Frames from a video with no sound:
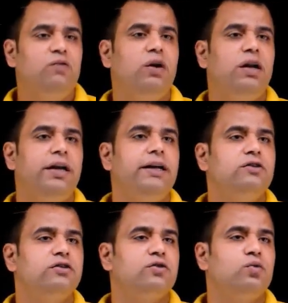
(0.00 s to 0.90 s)
will lead
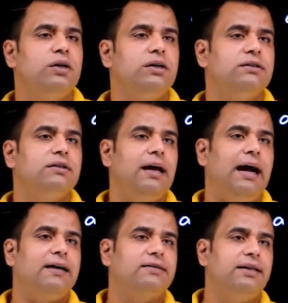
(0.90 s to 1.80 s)
towards
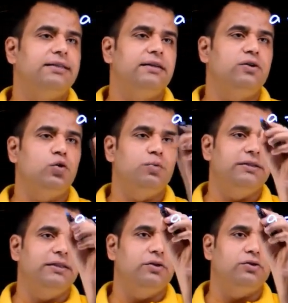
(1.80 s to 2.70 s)
acceleration to be
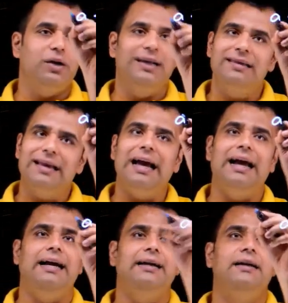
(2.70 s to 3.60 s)
zero. So in the
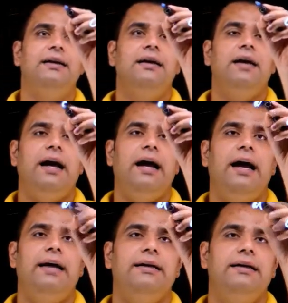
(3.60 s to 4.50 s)
end,
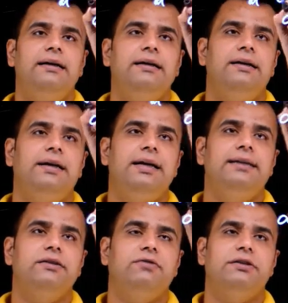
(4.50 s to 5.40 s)
at t
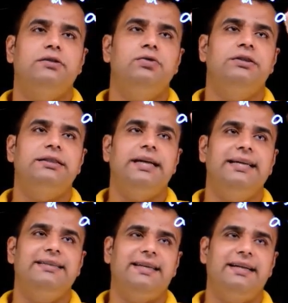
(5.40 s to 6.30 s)
is equals to
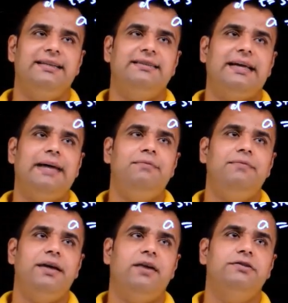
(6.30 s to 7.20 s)
steady state. This time
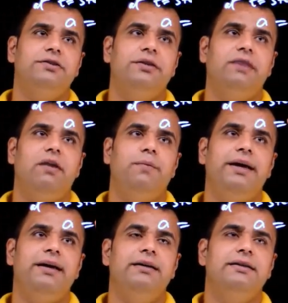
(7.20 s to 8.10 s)
there will
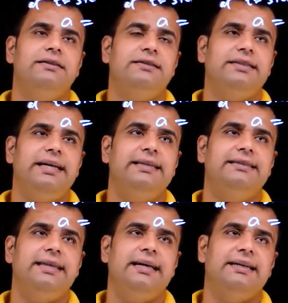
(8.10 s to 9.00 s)
be steady
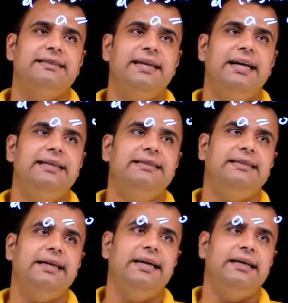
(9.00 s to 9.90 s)
state. Steady
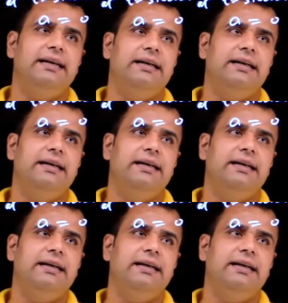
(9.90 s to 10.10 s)
state,